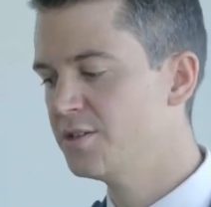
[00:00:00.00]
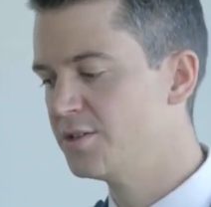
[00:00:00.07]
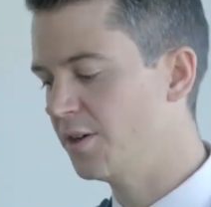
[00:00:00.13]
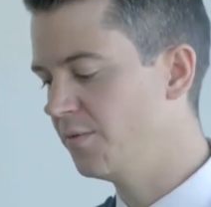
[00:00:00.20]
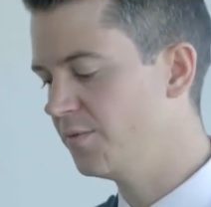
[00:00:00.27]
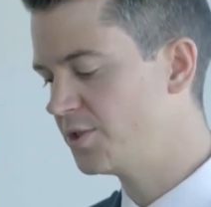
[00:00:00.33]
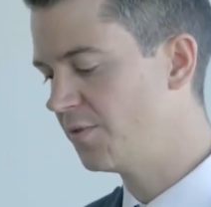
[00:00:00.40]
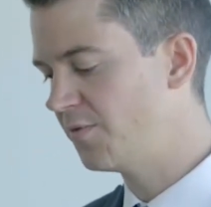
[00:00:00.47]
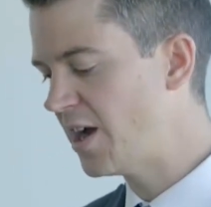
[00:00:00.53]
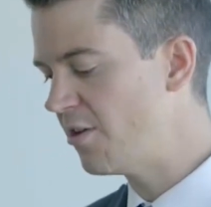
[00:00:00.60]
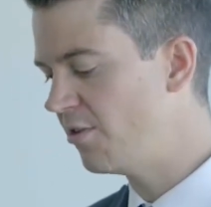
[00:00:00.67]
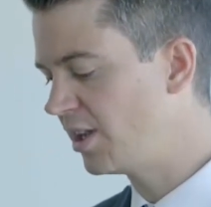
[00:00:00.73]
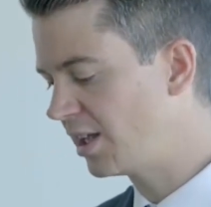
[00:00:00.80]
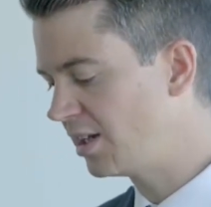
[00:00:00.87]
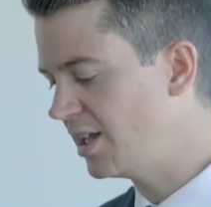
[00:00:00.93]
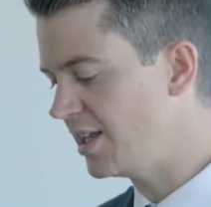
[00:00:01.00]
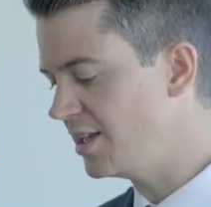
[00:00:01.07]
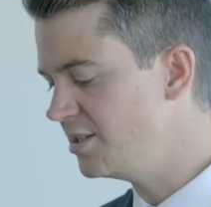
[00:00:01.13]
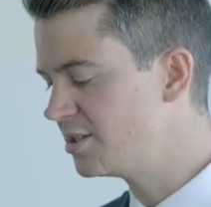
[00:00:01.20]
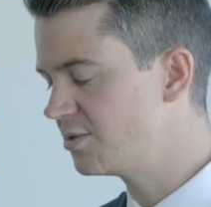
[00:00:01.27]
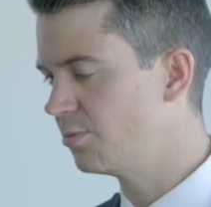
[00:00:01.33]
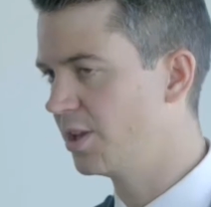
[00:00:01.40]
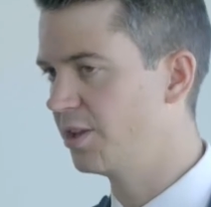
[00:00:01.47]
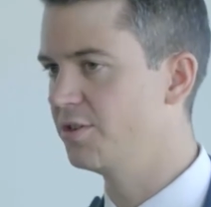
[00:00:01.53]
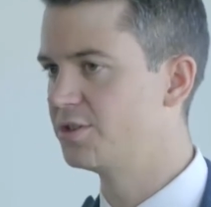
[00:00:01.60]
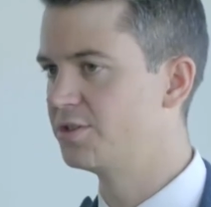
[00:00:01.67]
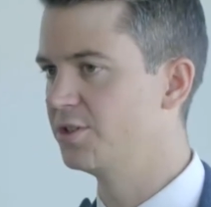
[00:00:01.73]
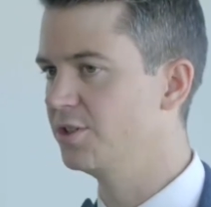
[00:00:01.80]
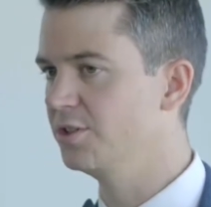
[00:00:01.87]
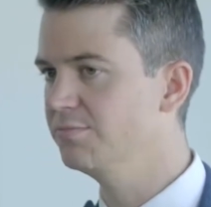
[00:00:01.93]
So varying a lease, whether
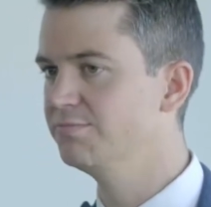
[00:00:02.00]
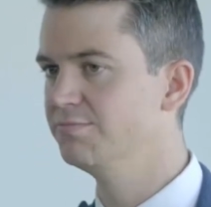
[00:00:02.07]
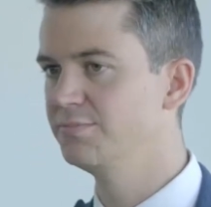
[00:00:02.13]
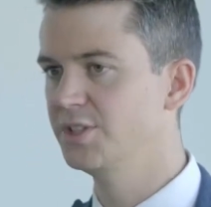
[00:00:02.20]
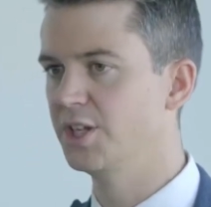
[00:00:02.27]
it's to